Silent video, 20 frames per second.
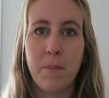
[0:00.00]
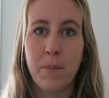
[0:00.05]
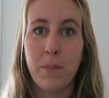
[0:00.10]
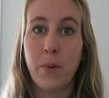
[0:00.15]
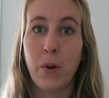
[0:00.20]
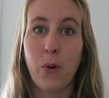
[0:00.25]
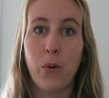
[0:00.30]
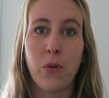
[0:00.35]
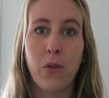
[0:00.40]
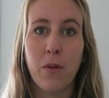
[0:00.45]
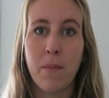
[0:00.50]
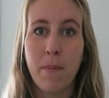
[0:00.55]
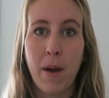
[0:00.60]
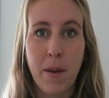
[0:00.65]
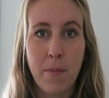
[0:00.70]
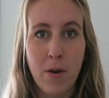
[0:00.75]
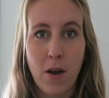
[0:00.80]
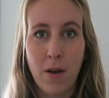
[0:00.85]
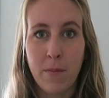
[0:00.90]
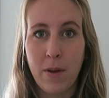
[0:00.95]
Both
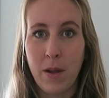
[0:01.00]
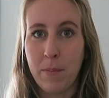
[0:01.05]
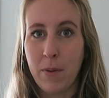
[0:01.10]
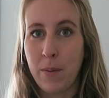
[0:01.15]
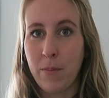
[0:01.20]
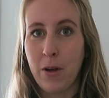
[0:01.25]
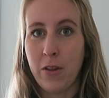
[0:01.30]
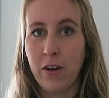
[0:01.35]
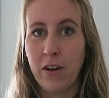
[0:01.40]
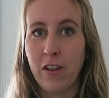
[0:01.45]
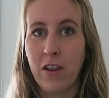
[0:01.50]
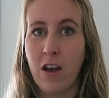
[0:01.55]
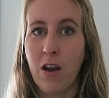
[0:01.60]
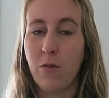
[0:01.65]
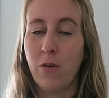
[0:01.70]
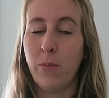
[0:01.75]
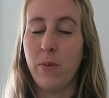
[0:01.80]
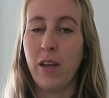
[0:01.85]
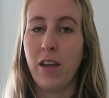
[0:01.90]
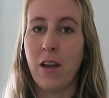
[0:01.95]
my mom and my
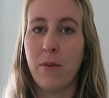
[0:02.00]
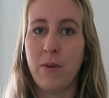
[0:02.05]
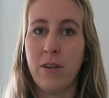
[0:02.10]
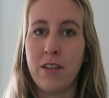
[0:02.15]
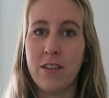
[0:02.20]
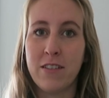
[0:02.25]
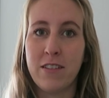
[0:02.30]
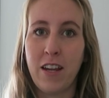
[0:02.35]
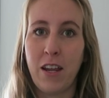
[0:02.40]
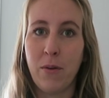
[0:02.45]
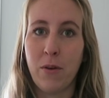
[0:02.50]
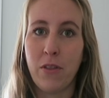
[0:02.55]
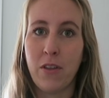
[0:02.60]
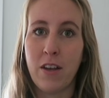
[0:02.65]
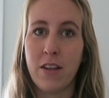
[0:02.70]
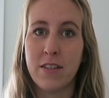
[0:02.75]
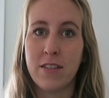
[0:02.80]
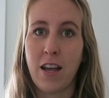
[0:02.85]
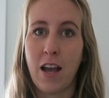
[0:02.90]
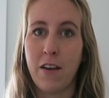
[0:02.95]
mother-in-law will be coming to stay with
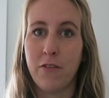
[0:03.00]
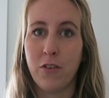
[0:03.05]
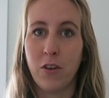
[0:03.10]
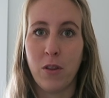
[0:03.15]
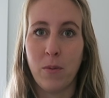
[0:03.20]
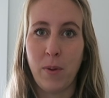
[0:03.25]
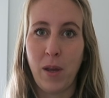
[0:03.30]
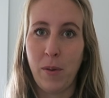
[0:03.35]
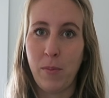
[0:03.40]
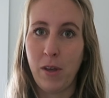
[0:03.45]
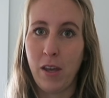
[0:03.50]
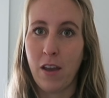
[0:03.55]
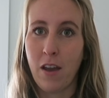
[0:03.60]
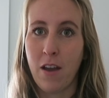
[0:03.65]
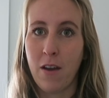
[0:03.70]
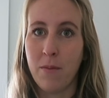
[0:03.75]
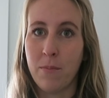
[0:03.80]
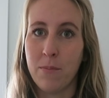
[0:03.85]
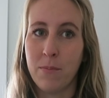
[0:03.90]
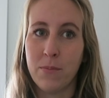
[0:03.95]
us after the baby
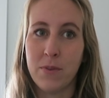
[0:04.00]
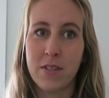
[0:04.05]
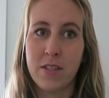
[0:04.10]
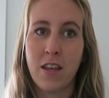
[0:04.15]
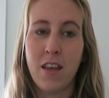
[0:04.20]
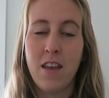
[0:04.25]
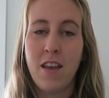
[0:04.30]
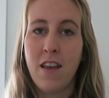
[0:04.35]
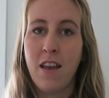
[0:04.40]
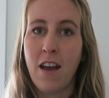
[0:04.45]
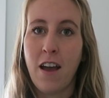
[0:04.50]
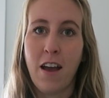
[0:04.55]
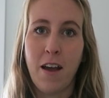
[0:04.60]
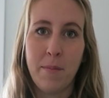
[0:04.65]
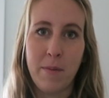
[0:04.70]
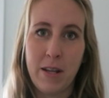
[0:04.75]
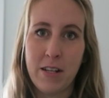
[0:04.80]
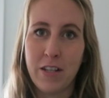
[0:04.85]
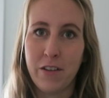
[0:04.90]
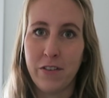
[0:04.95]
comes
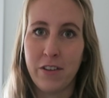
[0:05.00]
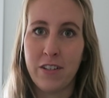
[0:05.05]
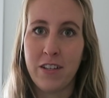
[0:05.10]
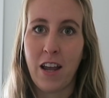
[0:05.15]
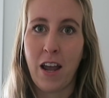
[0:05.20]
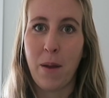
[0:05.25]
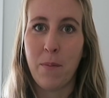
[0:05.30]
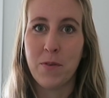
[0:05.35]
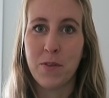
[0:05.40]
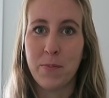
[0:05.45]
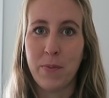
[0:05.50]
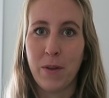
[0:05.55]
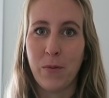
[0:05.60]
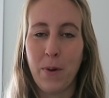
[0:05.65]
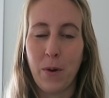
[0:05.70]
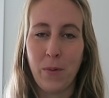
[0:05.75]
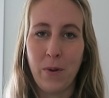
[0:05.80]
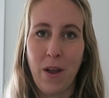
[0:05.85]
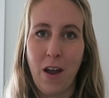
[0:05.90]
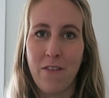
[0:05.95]
at different times,
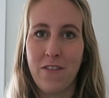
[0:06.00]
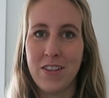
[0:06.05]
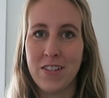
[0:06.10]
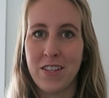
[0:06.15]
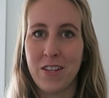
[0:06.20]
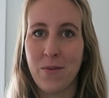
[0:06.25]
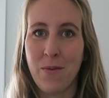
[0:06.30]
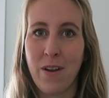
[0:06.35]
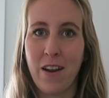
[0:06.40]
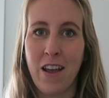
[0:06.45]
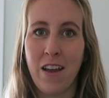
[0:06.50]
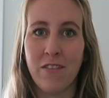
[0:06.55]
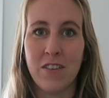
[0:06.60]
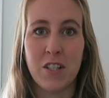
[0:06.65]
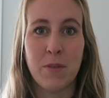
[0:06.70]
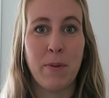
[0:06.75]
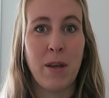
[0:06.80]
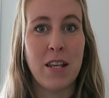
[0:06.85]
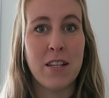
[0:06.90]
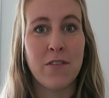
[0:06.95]
but we obviously want to have
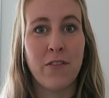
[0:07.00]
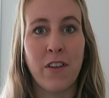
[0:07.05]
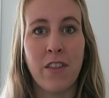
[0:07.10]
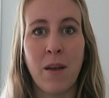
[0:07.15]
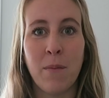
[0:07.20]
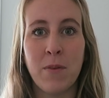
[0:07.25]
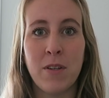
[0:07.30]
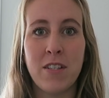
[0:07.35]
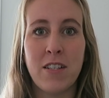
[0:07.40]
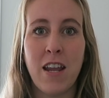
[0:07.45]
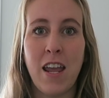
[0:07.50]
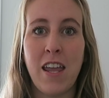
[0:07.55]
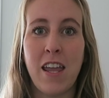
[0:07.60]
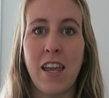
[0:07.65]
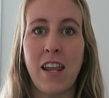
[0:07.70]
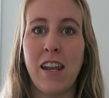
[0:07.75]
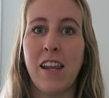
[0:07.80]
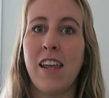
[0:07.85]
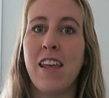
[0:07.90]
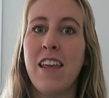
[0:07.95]
a space for them to
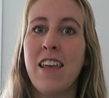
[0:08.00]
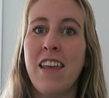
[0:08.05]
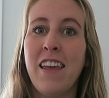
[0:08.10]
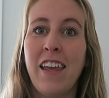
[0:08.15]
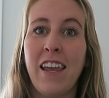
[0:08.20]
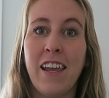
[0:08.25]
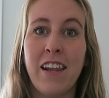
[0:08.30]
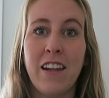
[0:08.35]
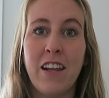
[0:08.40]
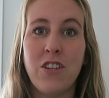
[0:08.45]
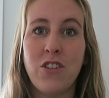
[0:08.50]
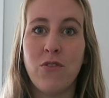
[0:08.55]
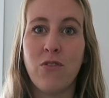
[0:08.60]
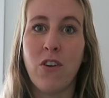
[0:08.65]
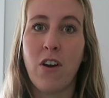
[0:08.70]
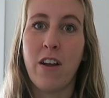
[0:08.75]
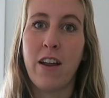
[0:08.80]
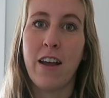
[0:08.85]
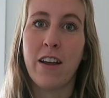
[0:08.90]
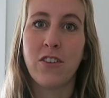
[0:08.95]
stay in, and I do
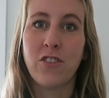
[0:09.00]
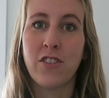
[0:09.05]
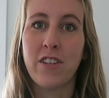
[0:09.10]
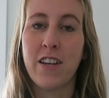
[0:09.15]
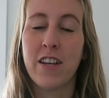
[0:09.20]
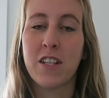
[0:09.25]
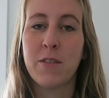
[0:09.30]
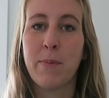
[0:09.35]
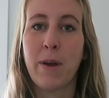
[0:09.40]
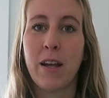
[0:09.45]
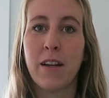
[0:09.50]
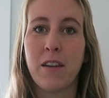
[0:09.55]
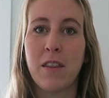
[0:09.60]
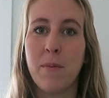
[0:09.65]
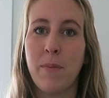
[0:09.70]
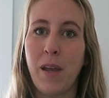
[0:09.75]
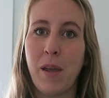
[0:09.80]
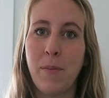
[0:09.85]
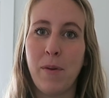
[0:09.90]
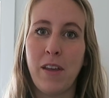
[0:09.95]
not actually
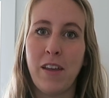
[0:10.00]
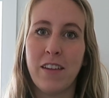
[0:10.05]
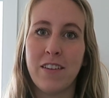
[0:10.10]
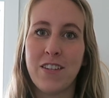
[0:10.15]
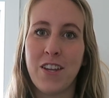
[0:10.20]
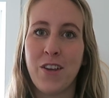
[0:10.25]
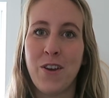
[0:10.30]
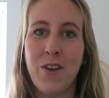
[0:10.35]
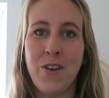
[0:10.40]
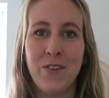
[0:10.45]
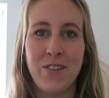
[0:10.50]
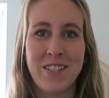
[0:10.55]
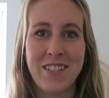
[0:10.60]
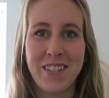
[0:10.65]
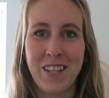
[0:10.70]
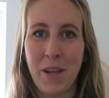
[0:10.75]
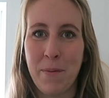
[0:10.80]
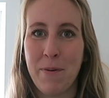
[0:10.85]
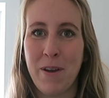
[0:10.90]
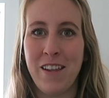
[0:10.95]
expect the baby to
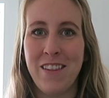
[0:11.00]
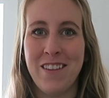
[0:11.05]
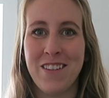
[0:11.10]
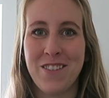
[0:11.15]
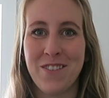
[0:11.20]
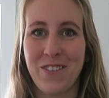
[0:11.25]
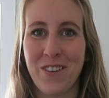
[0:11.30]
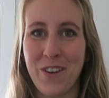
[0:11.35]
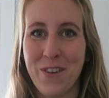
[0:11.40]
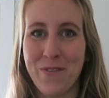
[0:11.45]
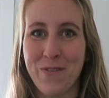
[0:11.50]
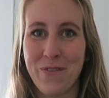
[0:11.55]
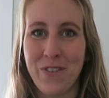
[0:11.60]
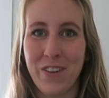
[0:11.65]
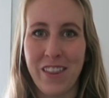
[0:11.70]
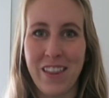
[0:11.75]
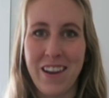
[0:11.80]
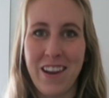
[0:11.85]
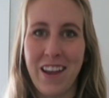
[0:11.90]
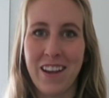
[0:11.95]
sleep in this room
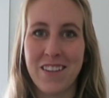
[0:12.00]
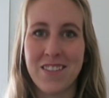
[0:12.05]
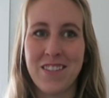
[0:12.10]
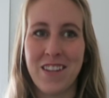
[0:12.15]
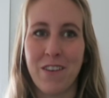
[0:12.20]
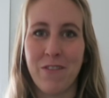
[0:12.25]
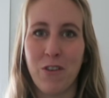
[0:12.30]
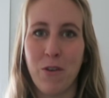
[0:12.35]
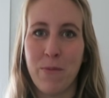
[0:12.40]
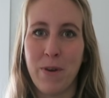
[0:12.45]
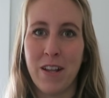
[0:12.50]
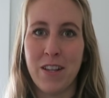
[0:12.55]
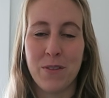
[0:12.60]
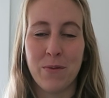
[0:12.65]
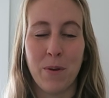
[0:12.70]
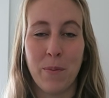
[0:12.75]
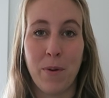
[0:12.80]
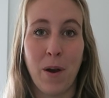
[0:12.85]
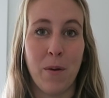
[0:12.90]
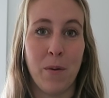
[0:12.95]
for the next several
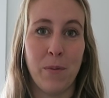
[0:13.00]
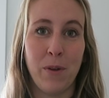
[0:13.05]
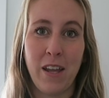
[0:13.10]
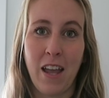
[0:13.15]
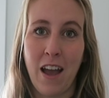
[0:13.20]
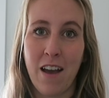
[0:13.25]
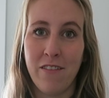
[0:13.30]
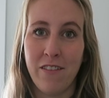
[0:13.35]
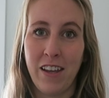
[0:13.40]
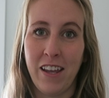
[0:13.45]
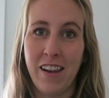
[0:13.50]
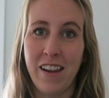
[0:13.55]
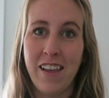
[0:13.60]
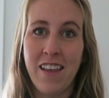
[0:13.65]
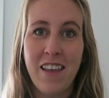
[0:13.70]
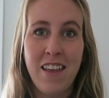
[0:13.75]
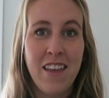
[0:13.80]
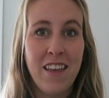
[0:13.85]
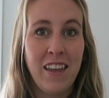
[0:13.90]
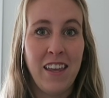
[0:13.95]
months. We'll probably have it
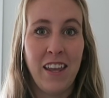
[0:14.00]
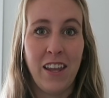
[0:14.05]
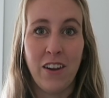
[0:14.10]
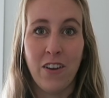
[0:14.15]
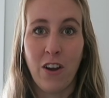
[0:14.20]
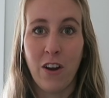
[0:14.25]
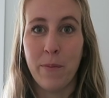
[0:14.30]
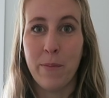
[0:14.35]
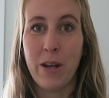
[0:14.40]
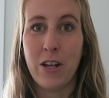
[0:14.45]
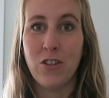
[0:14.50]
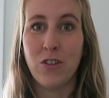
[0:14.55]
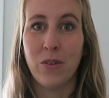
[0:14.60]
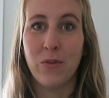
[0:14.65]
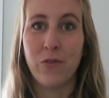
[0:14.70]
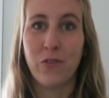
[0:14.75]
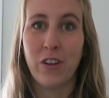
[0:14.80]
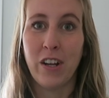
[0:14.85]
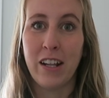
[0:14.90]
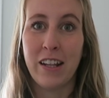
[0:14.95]
in our
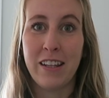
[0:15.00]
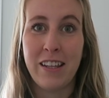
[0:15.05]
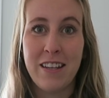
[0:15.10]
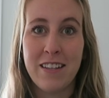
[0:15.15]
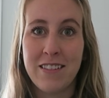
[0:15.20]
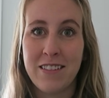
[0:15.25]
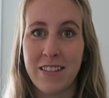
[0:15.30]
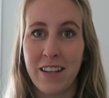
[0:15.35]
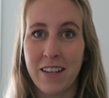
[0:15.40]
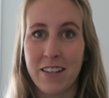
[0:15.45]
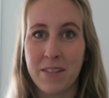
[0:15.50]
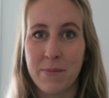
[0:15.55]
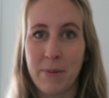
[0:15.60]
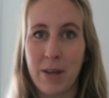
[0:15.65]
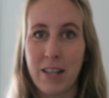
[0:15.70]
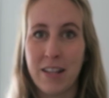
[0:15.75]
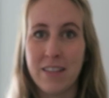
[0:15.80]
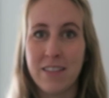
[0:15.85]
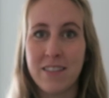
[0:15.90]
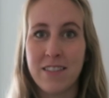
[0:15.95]
bedroom for at least 6
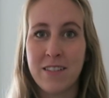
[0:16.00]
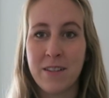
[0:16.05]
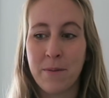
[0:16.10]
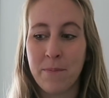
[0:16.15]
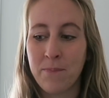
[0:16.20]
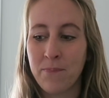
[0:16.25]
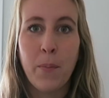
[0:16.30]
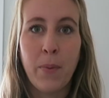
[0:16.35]
months.